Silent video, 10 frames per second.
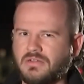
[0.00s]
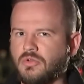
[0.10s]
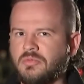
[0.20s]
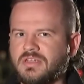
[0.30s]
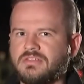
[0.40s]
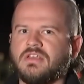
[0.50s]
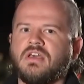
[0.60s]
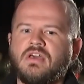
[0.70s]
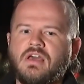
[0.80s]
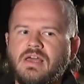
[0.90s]
orbit,
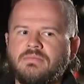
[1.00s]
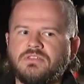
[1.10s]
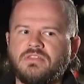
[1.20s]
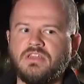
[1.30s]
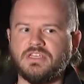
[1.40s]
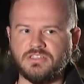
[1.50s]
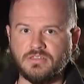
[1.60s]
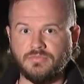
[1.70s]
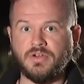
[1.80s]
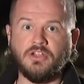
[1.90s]
so the next
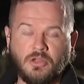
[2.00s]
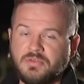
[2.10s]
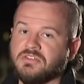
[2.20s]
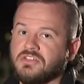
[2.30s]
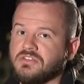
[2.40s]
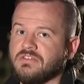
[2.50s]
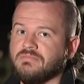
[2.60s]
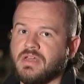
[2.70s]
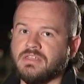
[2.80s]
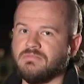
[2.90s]
three oppositions of
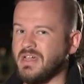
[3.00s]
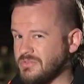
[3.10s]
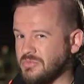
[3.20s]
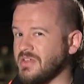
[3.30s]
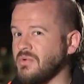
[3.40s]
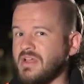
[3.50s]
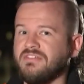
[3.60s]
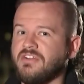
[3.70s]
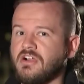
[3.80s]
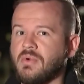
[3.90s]
Mars will be quite
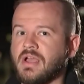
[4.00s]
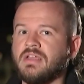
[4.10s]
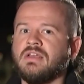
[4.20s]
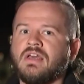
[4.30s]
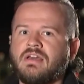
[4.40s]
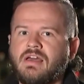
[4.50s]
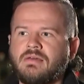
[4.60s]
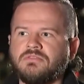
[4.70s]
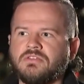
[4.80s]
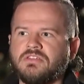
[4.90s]
far away,
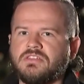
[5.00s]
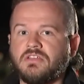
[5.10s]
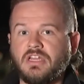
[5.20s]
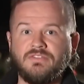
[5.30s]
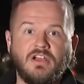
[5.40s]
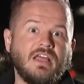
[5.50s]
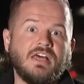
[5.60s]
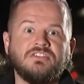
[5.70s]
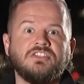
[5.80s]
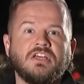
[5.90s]
so this is kind of our
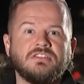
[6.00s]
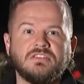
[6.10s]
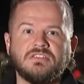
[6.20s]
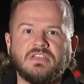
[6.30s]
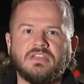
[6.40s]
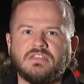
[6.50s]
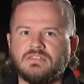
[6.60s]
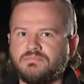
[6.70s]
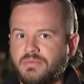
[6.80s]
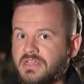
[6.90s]
last chance to see it
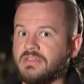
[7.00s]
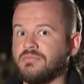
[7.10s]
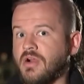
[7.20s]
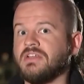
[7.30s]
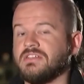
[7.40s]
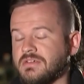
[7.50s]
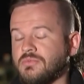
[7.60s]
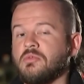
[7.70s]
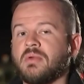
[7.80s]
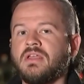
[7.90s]
as big and bright as it
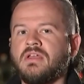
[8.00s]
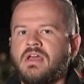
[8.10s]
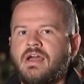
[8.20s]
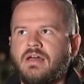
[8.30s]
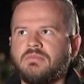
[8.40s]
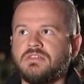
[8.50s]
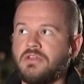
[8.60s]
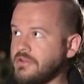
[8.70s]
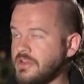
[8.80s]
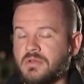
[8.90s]
will be. It's
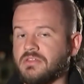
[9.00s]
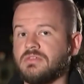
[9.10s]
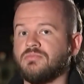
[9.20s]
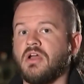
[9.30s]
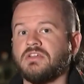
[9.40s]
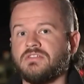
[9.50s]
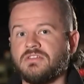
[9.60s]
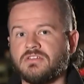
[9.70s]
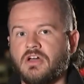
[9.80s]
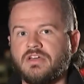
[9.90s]
not going to be this bright in the
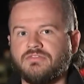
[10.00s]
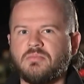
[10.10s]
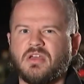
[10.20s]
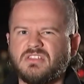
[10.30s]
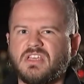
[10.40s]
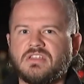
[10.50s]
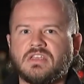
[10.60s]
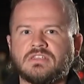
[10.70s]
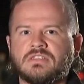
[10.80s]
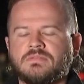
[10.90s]
sky for about 10 years.